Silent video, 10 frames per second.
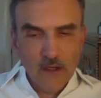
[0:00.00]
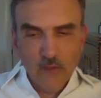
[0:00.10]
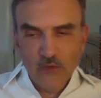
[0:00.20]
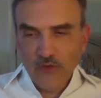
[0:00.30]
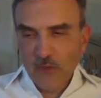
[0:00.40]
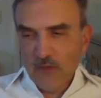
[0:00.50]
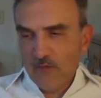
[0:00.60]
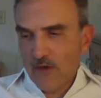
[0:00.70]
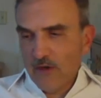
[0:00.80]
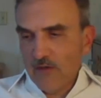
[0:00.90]
which has
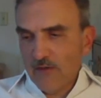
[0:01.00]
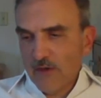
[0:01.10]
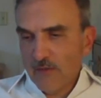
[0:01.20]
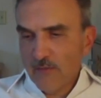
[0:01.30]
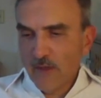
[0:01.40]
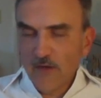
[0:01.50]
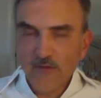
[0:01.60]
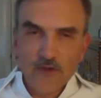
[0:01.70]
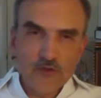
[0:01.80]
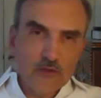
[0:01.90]
been very, very
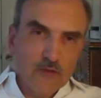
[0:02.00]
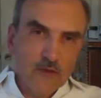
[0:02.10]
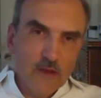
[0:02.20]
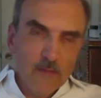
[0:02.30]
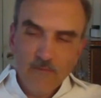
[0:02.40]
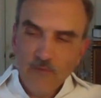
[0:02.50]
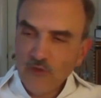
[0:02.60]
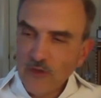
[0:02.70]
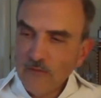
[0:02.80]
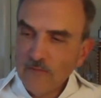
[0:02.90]
beneficial.
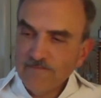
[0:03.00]
So